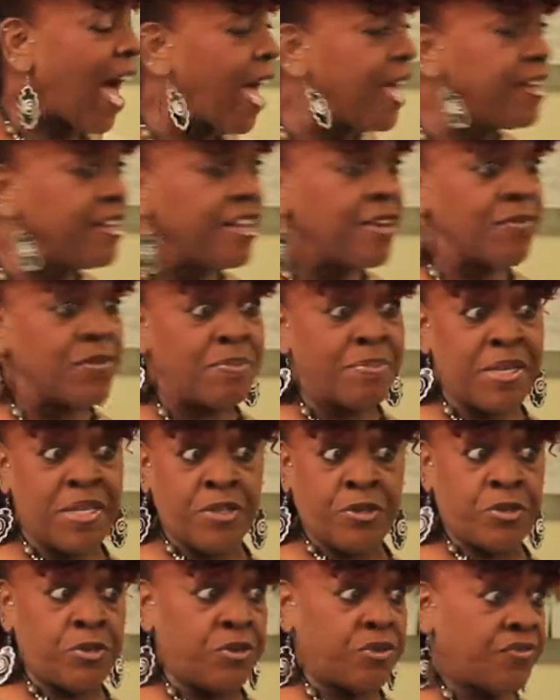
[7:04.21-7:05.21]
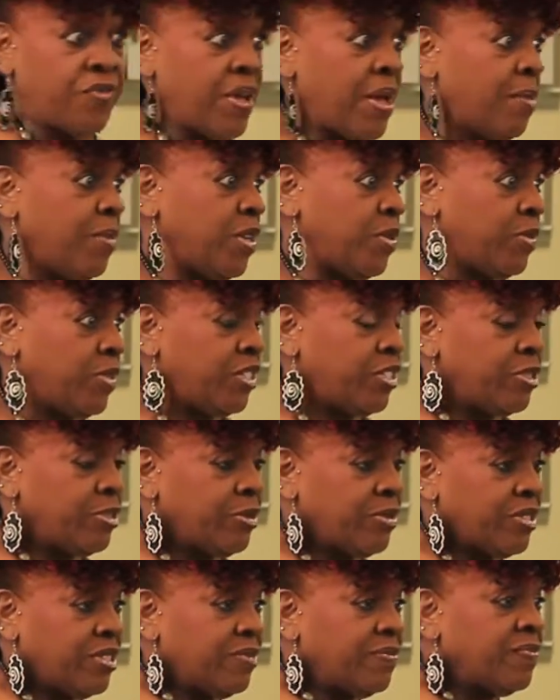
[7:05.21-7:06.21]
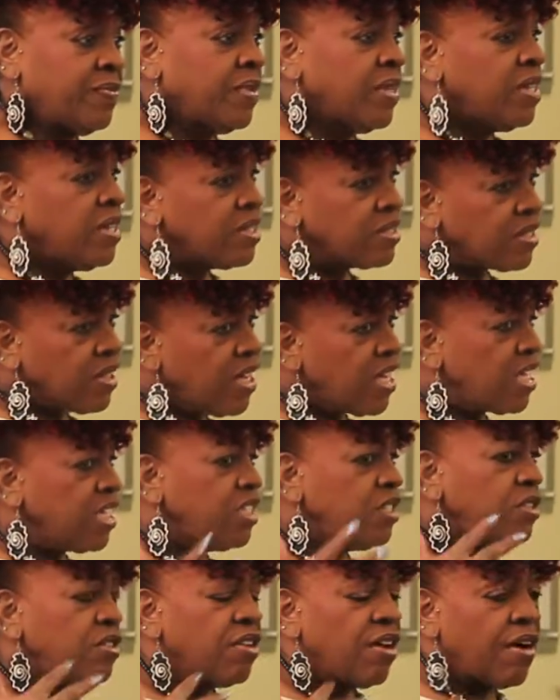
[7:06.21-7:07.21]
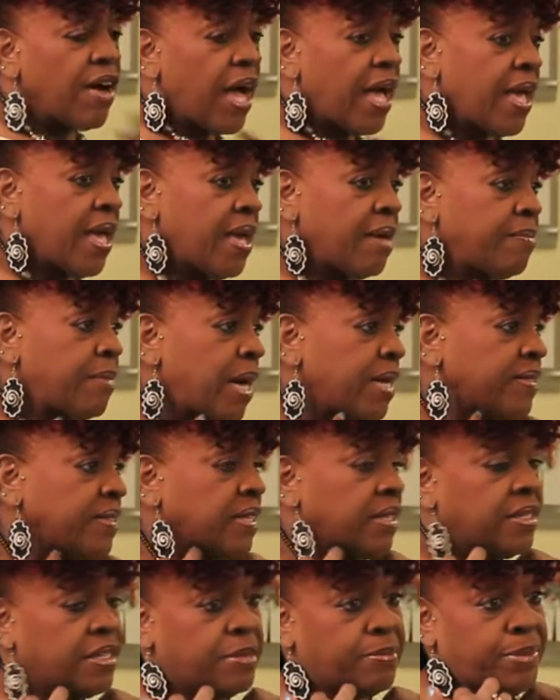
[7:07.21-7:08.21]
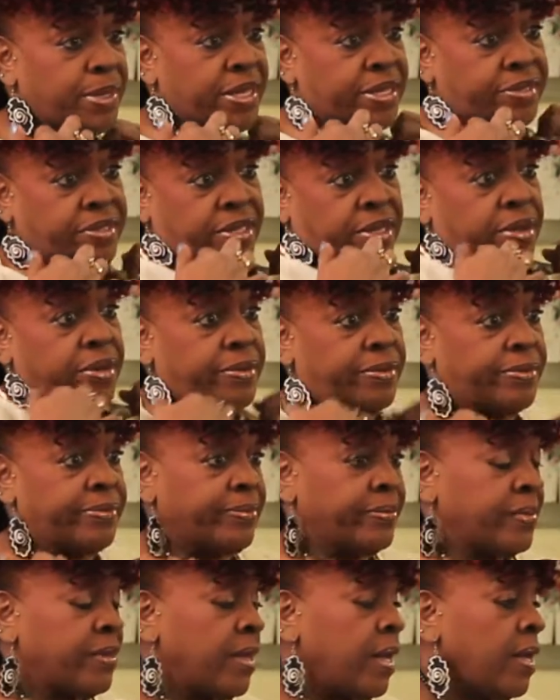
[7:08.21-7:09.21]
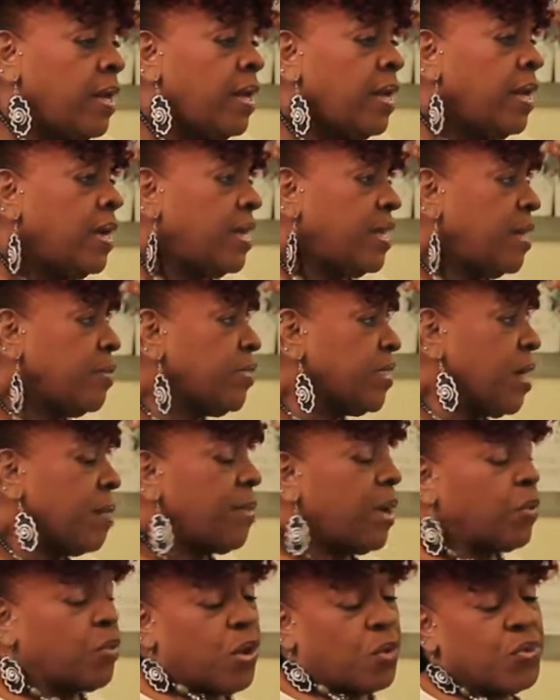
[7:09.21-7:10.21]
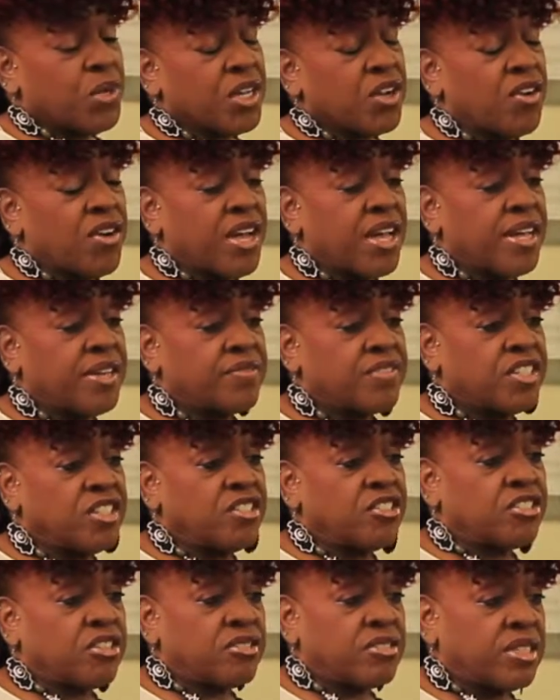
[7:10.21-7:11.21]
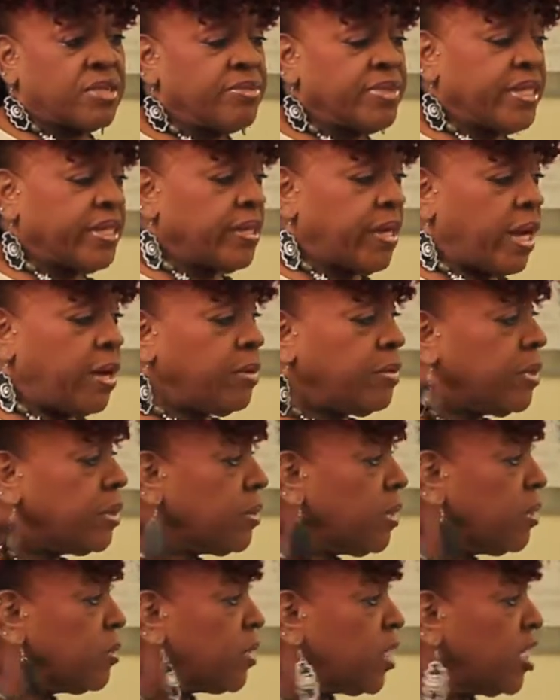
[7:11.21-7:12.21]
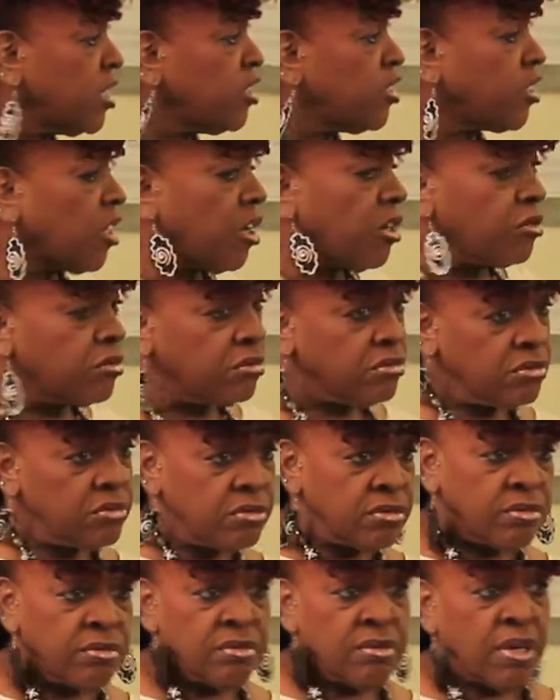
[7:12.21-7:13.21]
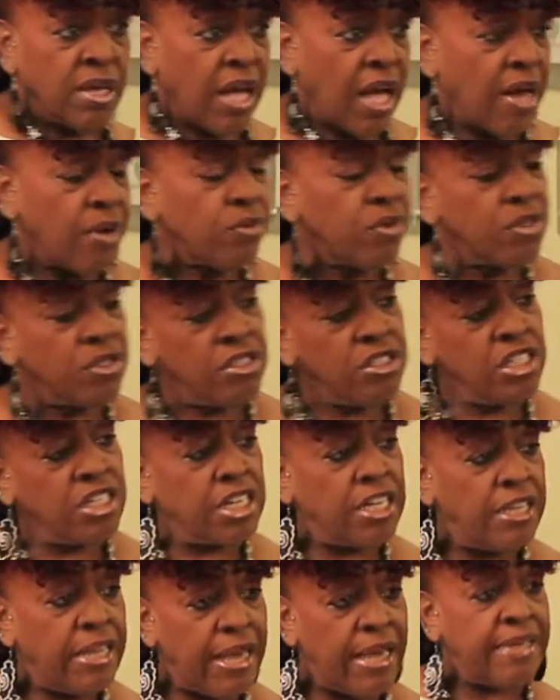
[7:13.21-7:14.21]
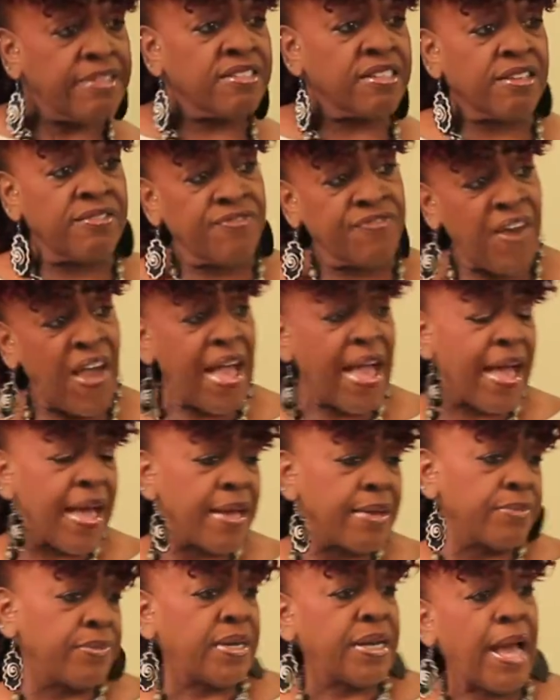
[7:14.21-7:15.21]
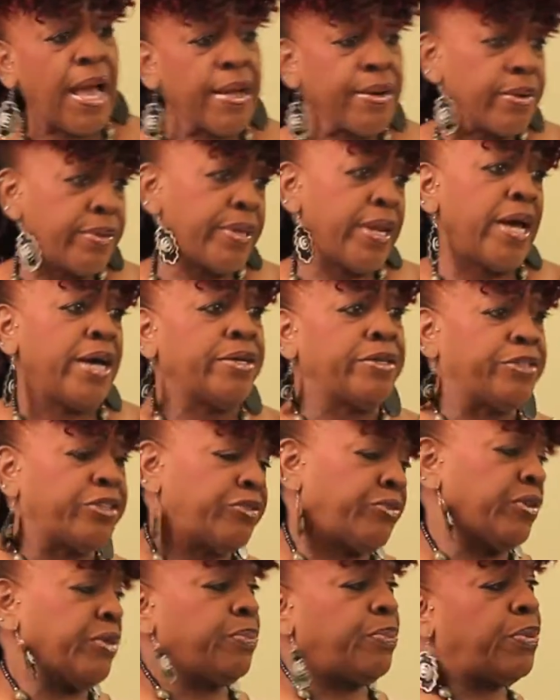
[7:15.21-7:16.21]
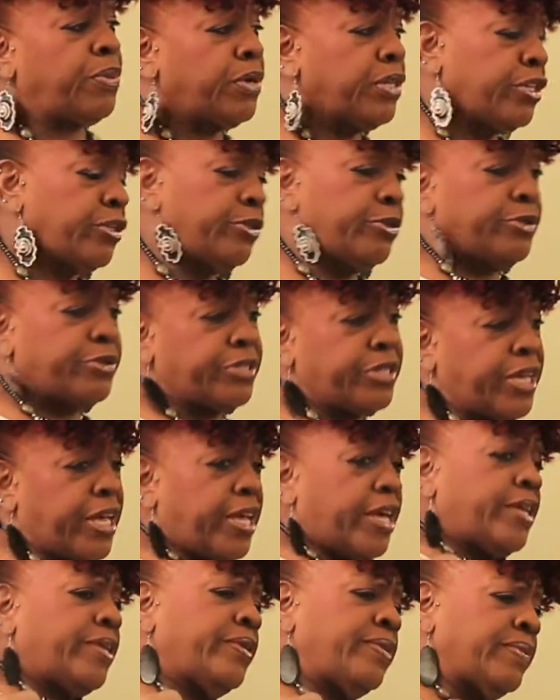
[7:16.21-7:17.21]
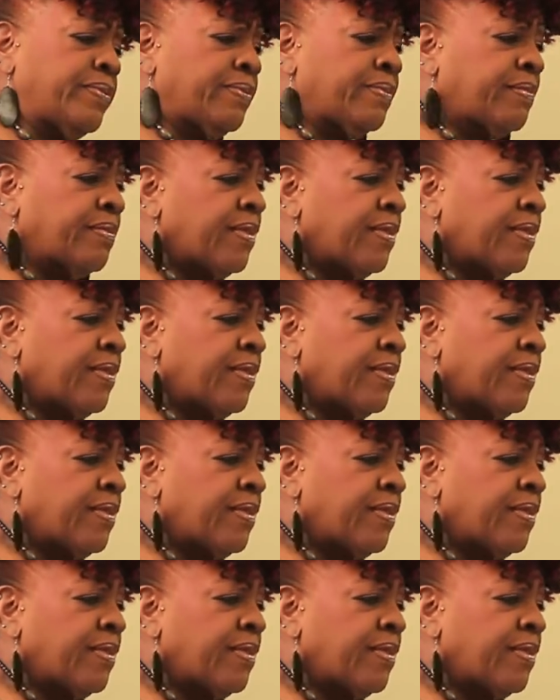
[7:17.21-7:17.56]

I'd never been to a family reunion. So honey, you know I had my son the best on. And they were talking about, well, we're gonna have t-shirts. And I'm thinking, I don't want no t-shirt. I want to look Alaska fine when I go down to Shreveport, Louisiana.